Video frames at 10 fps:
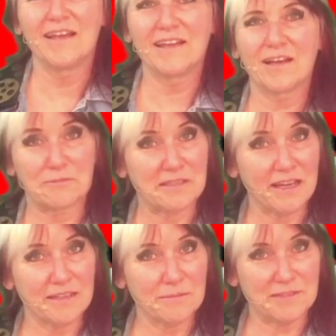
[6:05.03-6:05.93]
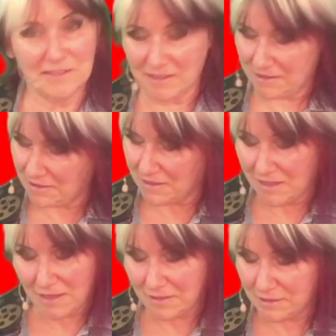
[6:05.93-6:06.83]
Now I'm sliding up to the
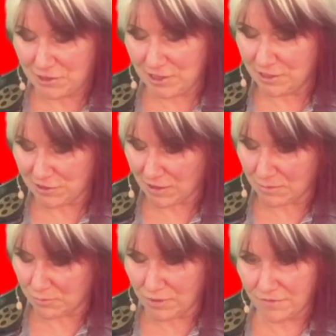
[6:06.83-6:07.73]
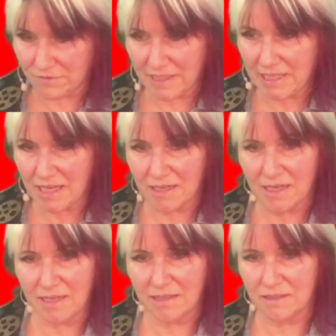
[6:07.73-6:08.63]
G sharp briefly and
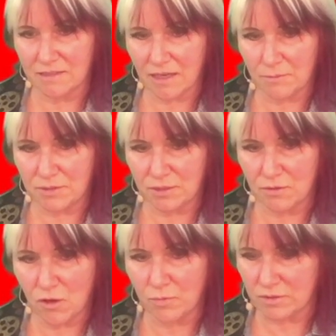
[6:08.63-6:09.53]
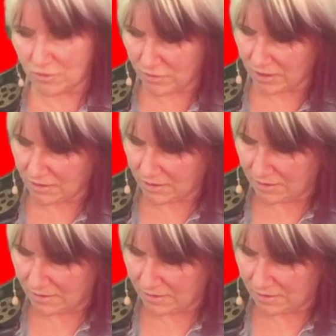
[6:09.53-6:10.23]
hitting the top two open strings.